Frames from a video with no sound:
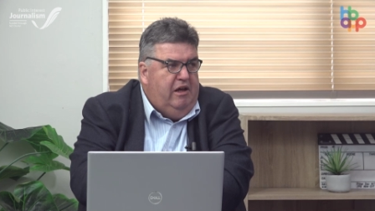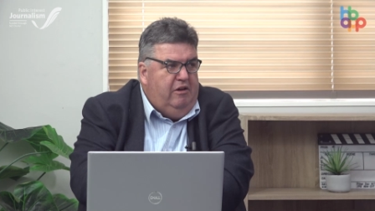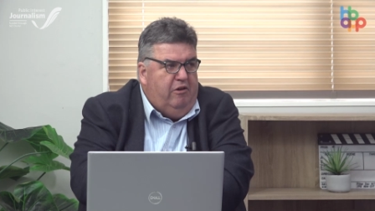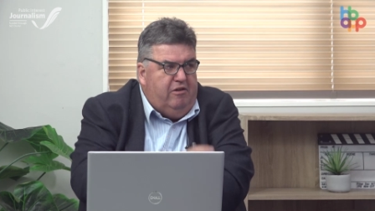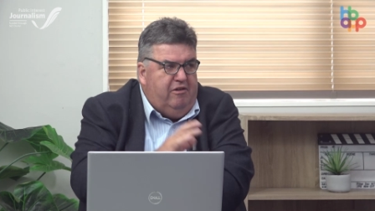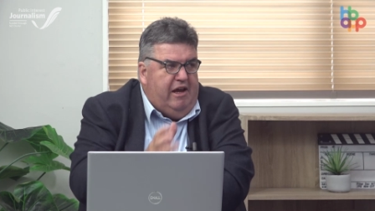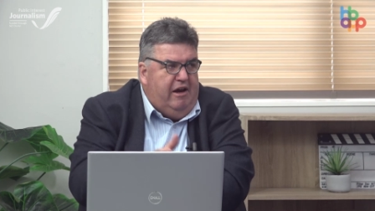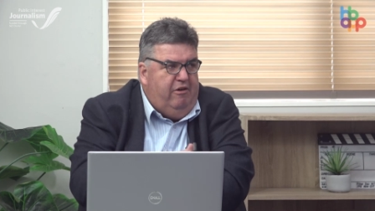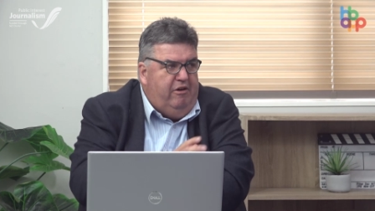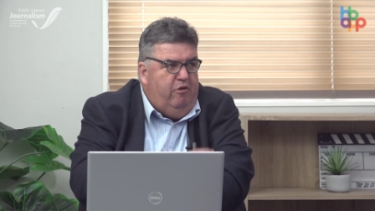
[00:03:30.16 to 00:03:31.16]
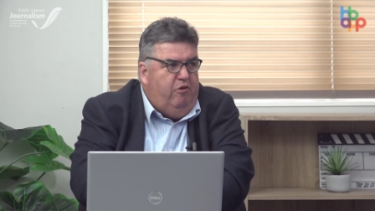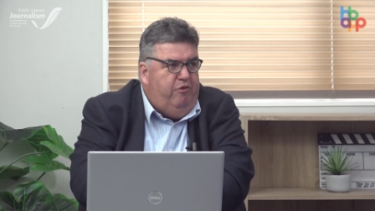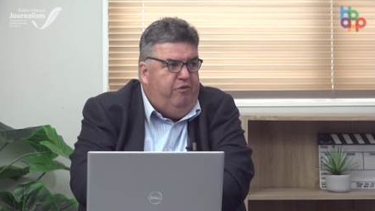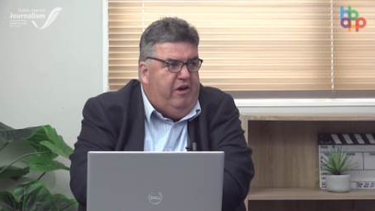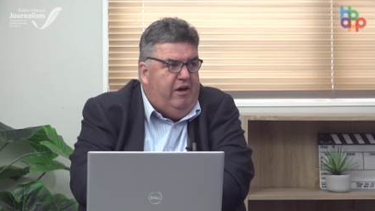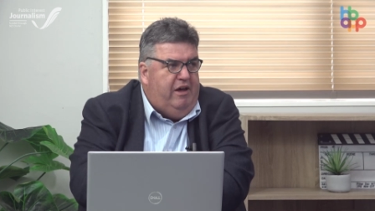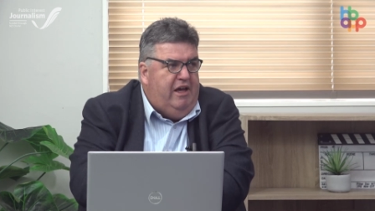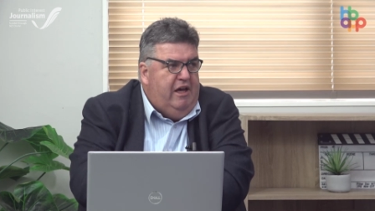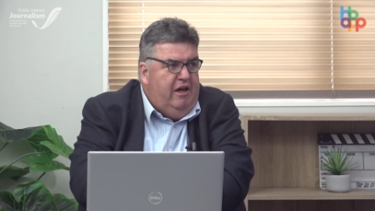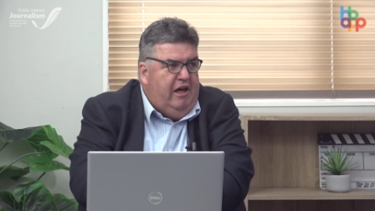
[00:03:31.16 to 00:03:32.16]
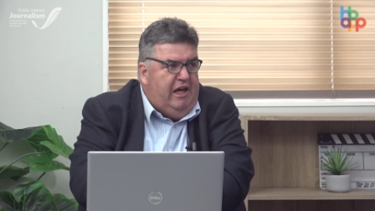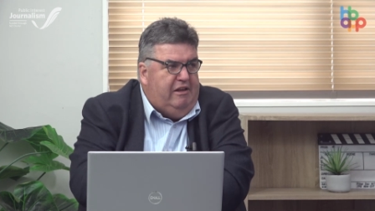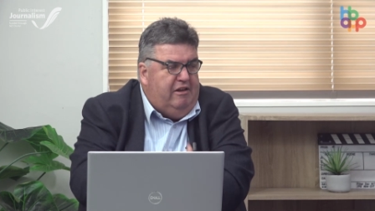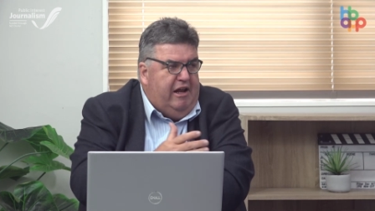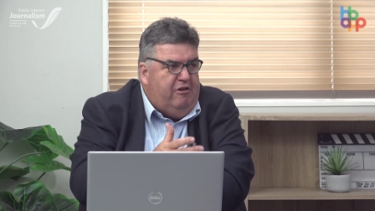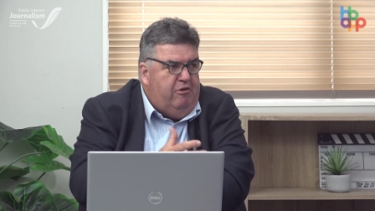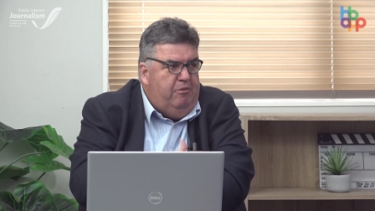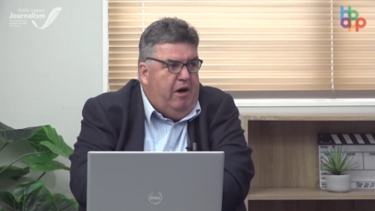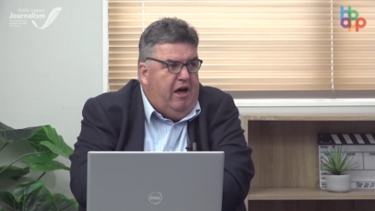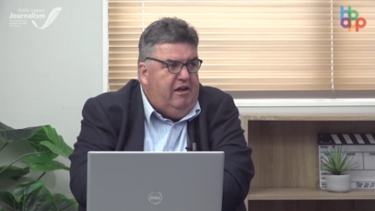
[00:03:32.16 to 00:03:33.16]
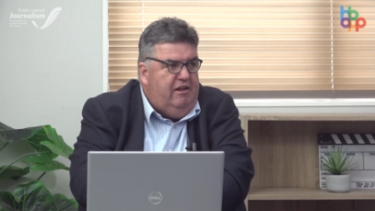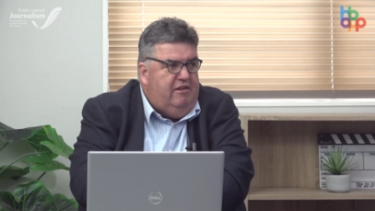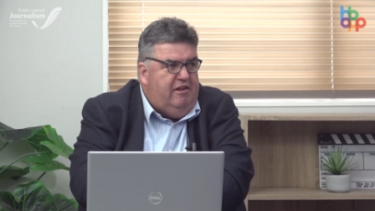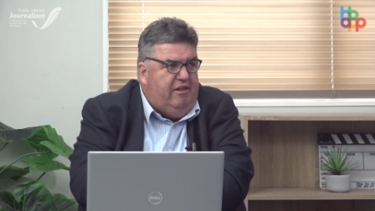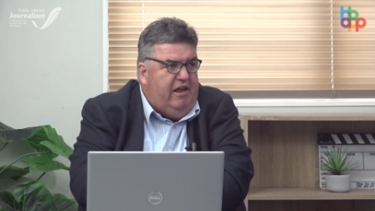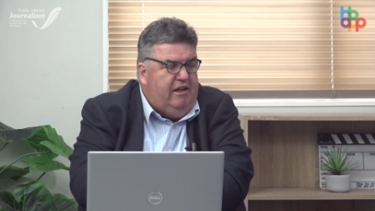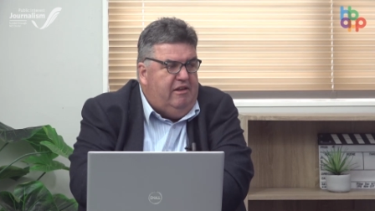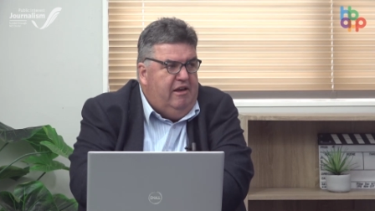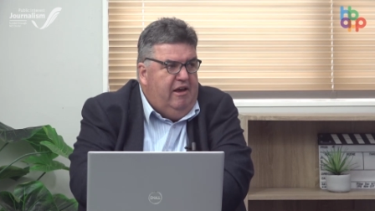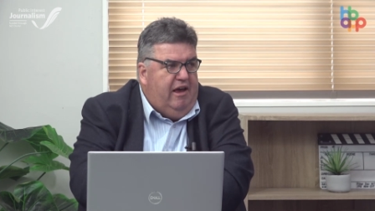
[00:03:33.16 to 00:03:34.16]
not scaring off international markets and that,